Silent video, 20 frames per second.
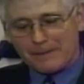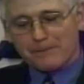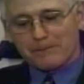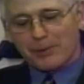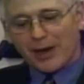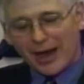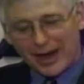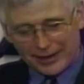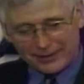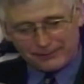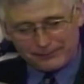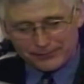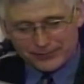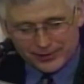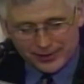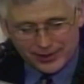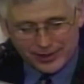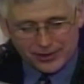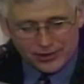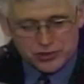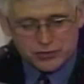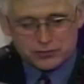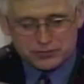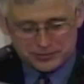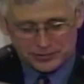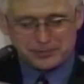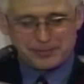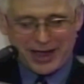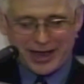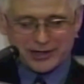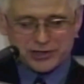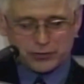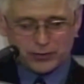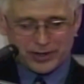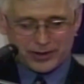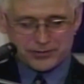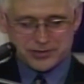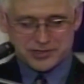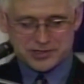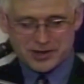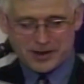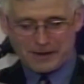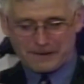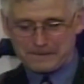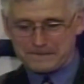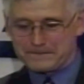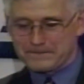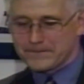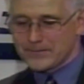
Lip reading: But here's back to what I was saying.